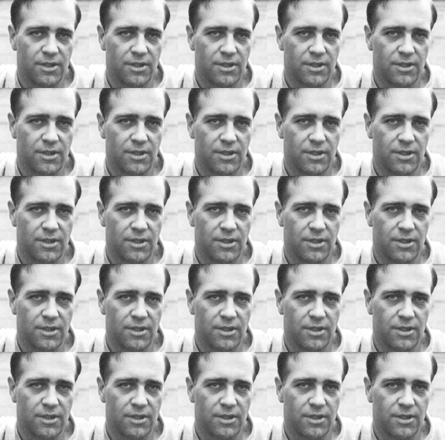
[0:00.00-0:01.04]

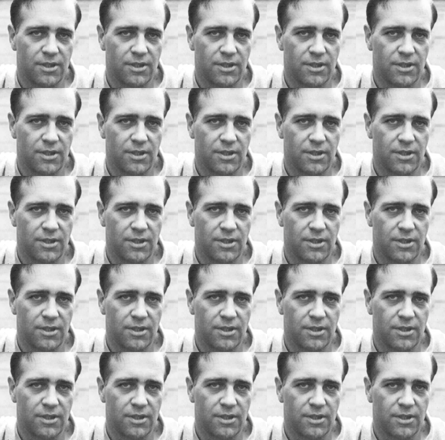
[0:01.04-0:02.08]

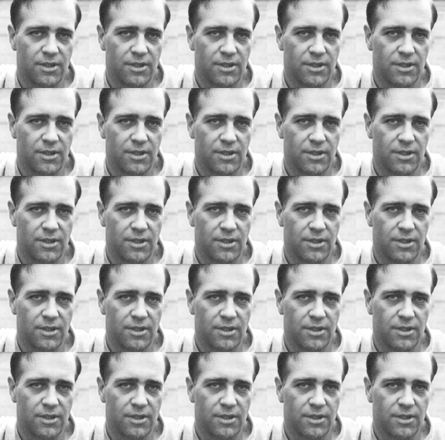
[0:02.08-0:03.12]

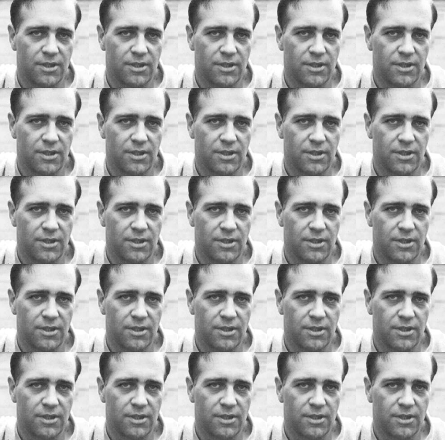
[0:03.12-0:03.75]
This is a still picture; no speech is visible.